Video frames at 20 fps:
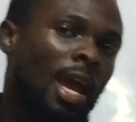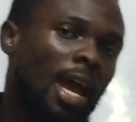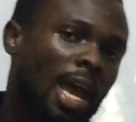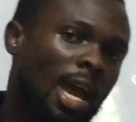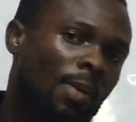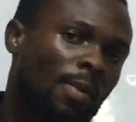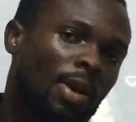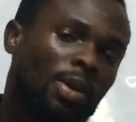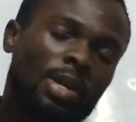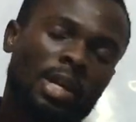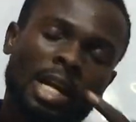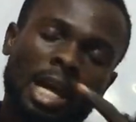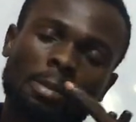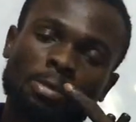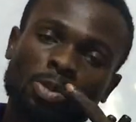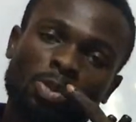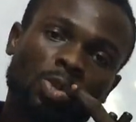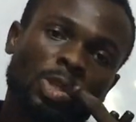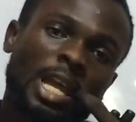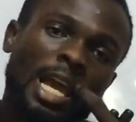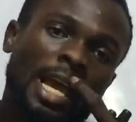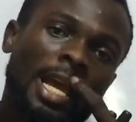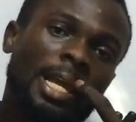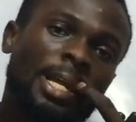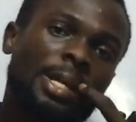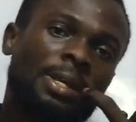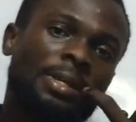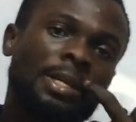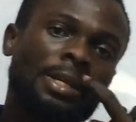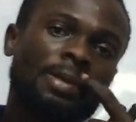And when you come to
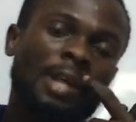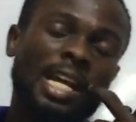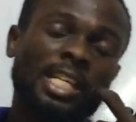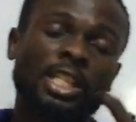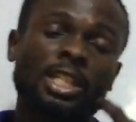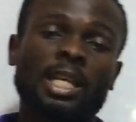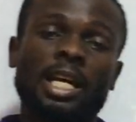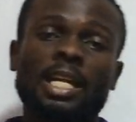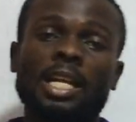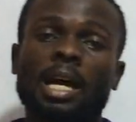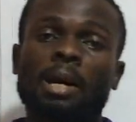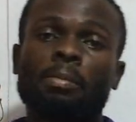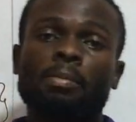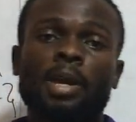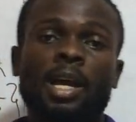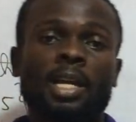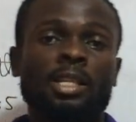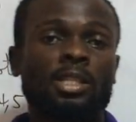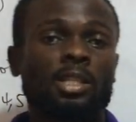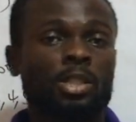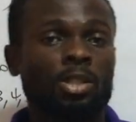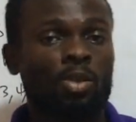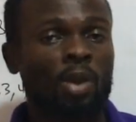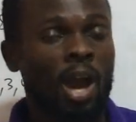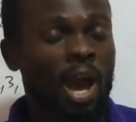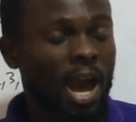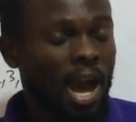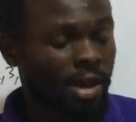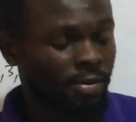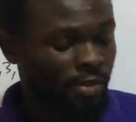the rational numbers, you
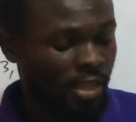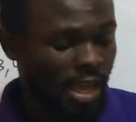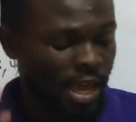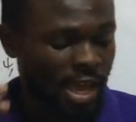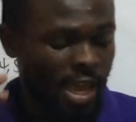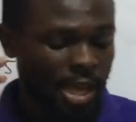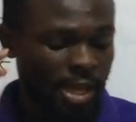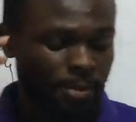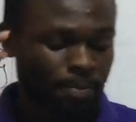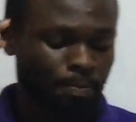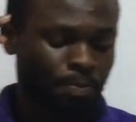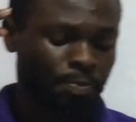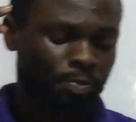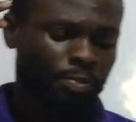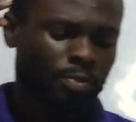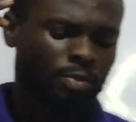have the